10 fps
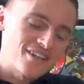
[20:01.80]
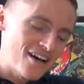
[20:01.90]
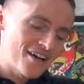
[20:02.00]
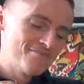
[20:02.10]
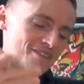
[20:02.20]

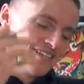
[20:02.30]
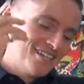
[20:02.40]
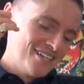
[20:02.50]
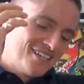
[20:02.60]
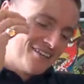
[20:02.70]
time
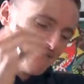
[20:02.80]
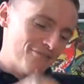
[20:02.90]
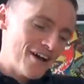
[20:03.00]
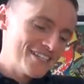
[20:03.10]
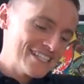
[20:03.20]

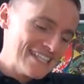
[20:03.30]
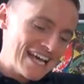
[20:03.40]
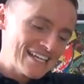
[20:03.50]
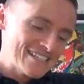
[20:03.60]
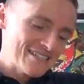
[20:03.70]
finding
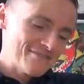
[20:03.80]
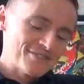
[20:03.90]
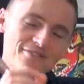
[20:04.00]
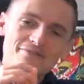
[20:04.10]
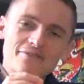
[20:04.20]

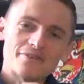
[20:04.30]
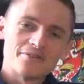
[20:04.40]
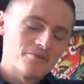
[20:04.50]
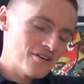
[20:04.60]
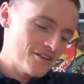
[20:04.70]
negatives for
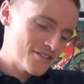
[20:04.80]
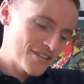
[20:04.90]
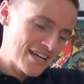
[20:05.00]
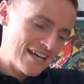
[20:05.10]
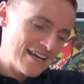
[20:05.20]
a
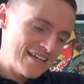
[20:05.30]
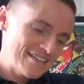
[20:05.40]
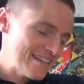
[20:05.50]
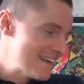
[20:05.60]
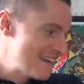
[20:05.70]
watch,
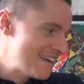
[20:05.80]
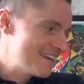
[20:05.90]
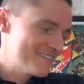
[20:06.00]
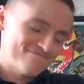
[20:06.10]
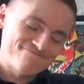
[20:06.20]
and
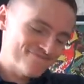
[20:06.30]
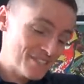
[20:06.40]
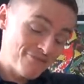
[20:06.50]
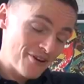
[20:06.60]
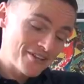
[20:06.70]

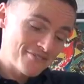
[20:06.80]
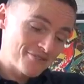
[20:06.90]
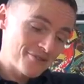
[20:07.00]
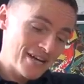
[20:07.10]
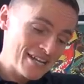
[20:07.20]
it's very
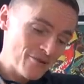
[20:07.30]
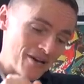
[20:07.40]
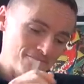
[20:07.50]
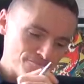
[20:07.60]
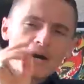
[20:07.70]
difficult.
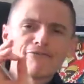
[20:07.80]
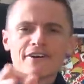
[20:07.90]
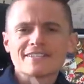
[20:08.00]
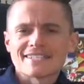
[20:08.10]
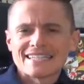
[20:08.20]
Anyway, my
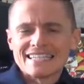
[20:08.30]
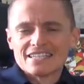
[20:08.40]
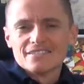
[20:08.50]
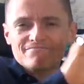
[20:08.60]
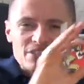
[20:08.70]
first
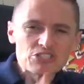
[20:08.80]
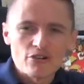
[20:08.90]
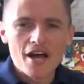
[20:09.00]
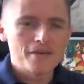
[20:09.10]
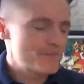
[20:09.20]
little
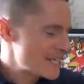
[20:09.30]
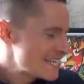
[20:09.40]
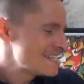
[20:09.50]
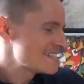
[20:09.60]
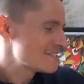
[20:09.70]
gripe
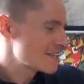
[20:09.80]
is